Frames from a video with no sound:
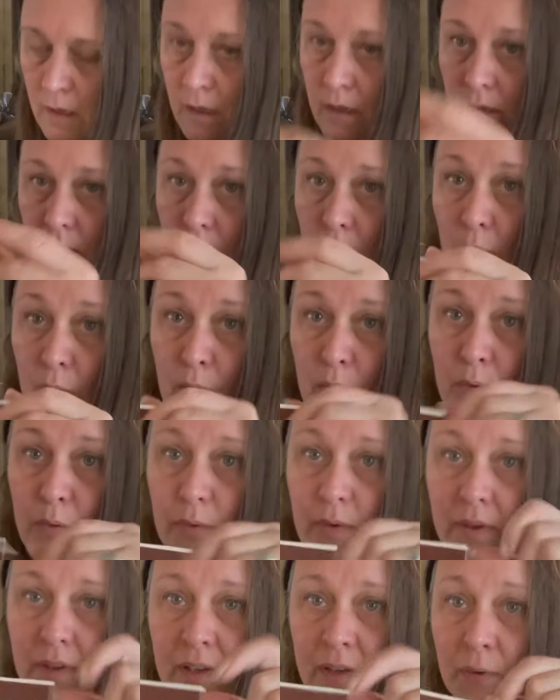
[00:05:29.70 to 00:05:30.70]

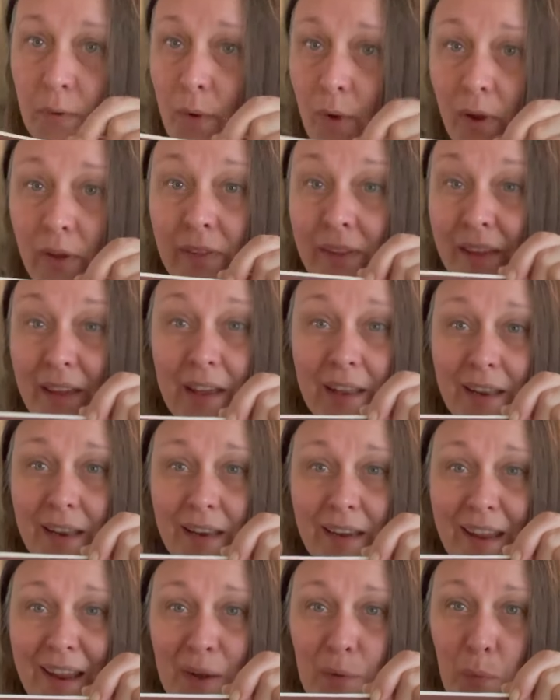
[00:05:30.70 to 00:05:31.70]
so you're only gonna
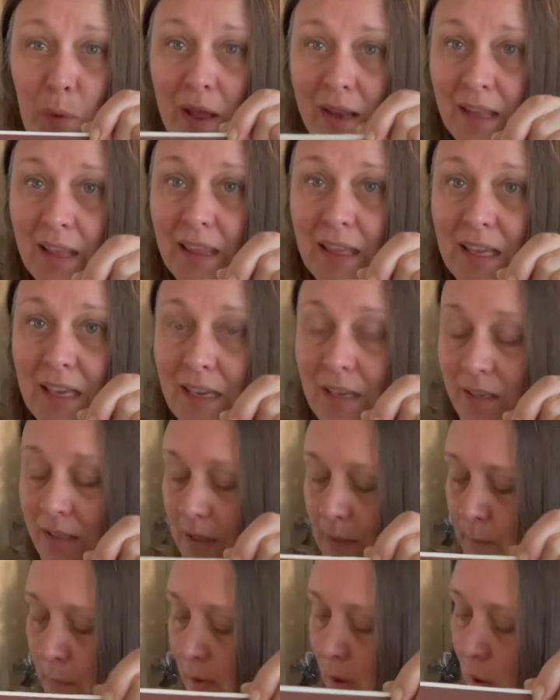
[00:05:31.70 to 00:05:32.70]
need one of
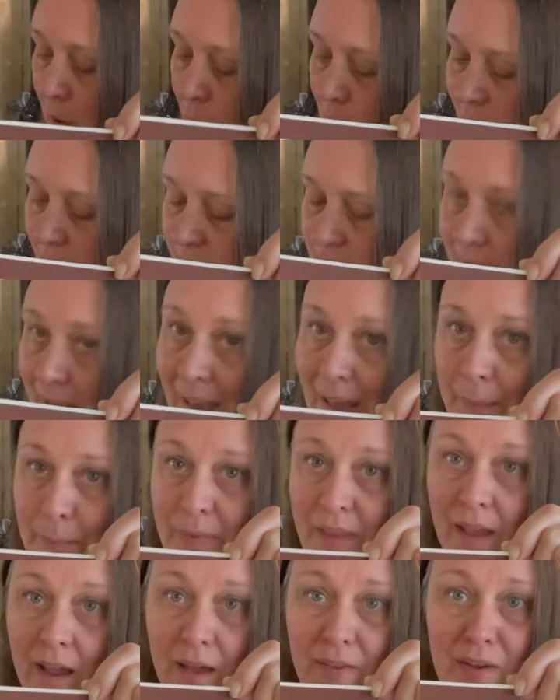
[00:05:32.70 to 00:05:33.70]
these, but always keep
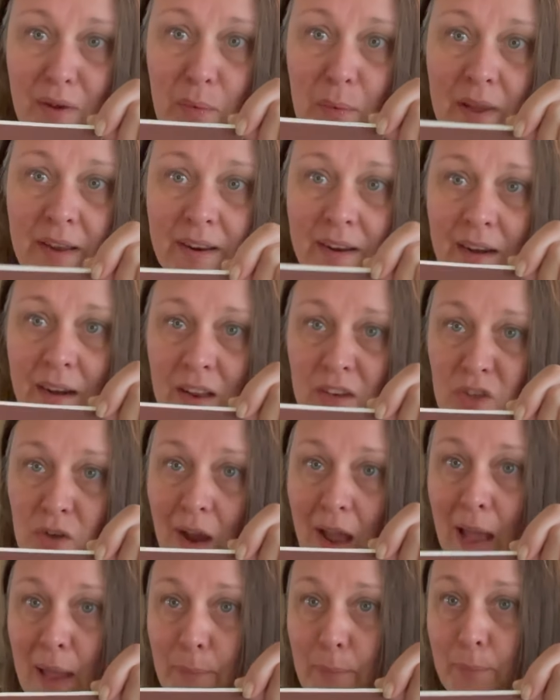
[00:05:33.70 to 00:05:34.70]
the other one in the
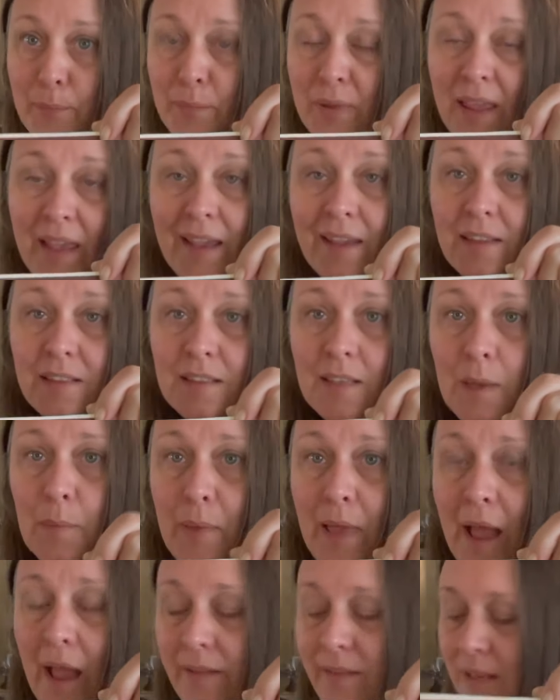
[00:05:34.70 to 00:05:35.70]
dry place in a
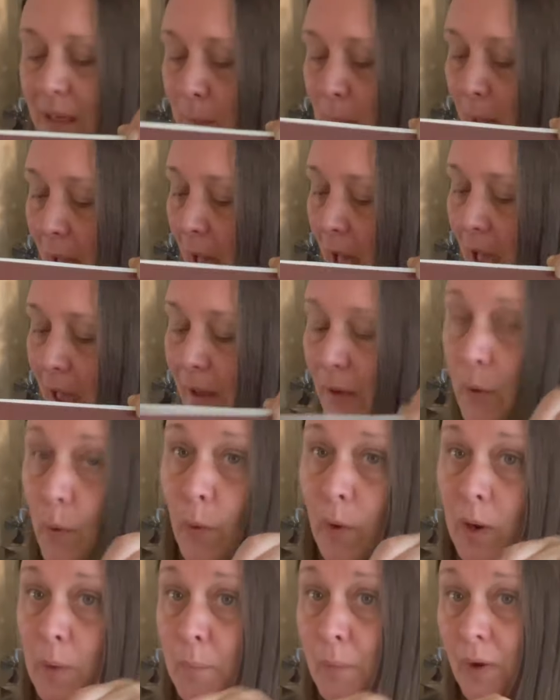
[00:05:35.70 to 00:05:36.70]
plastic bag
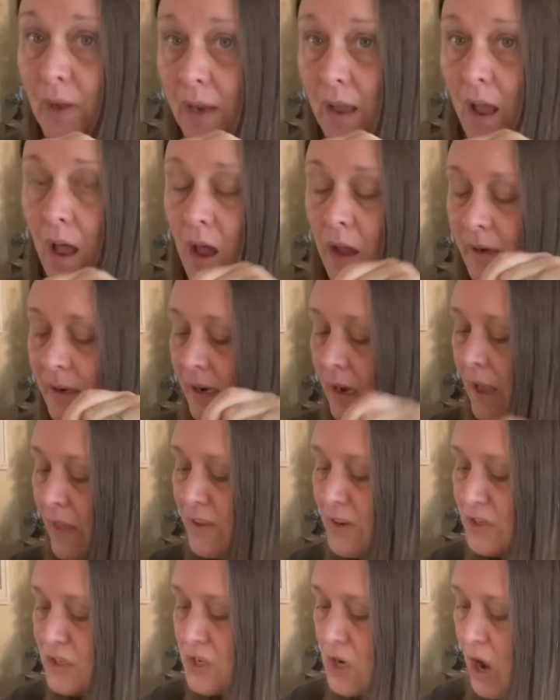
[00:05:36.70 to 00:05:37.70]
or put it on
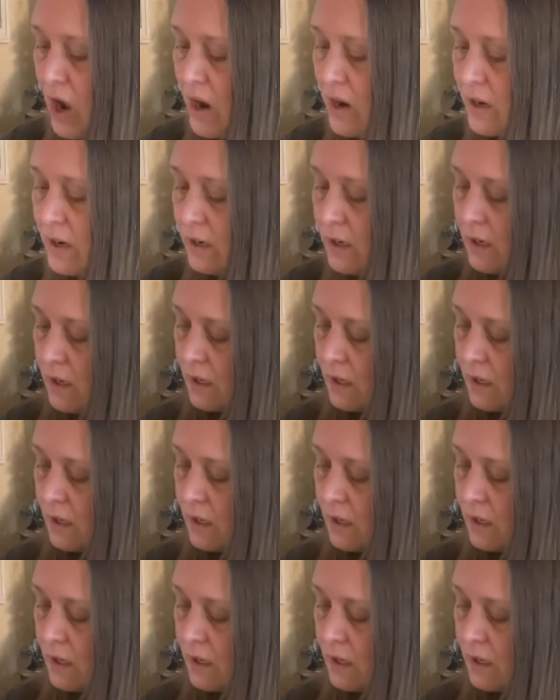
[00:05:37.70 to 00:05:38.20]
another jar.